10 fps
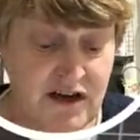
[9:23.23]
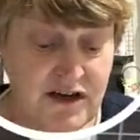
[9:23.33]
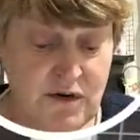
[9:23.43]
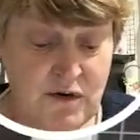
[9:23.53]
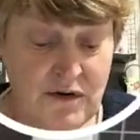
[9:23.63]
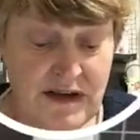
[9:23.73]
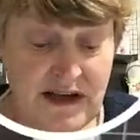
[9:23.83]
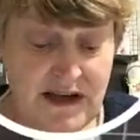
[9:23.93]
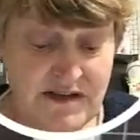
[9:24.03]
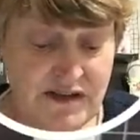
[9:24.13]
And all it
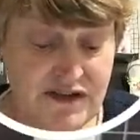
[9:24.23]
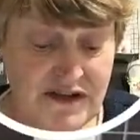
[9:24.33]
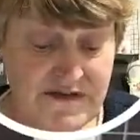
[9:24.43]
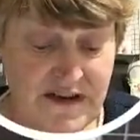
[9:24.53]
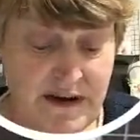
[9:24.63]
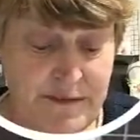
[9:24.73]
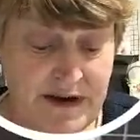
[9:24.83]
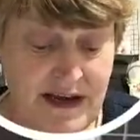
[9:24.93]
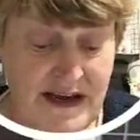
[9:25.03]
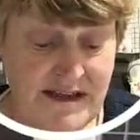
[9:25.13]
is just very
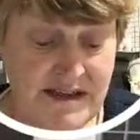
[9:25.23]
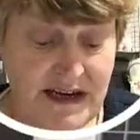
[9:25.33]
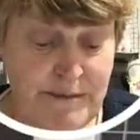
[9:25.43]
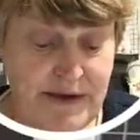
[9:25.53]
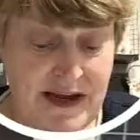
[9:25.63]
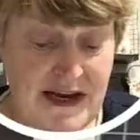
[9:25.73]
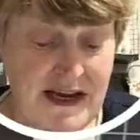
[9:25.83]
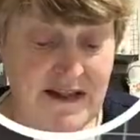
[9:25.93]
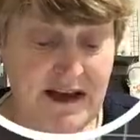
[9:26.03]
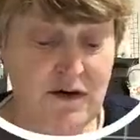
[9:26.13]
easily
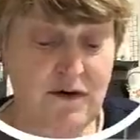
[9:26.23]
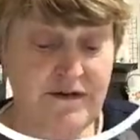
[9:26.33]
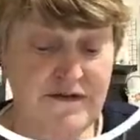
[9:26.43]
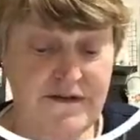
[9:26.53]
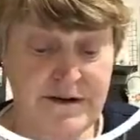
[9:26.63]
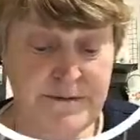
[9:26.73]
peeling that off.